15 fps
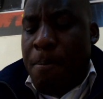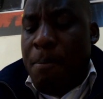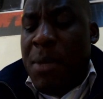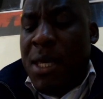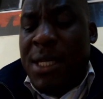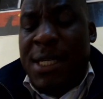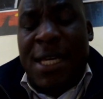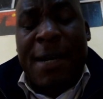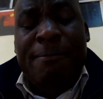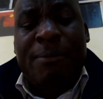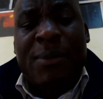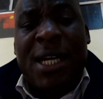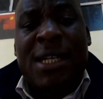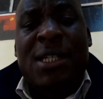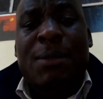
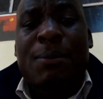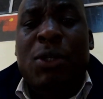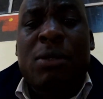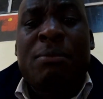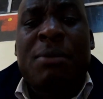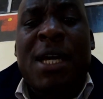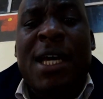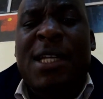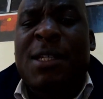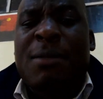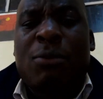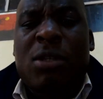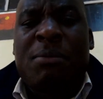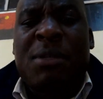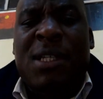medium and small
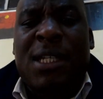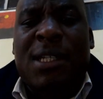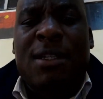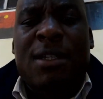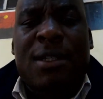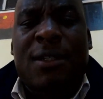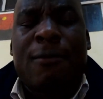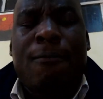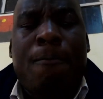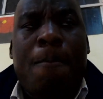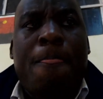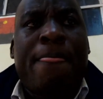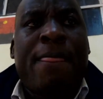businesses.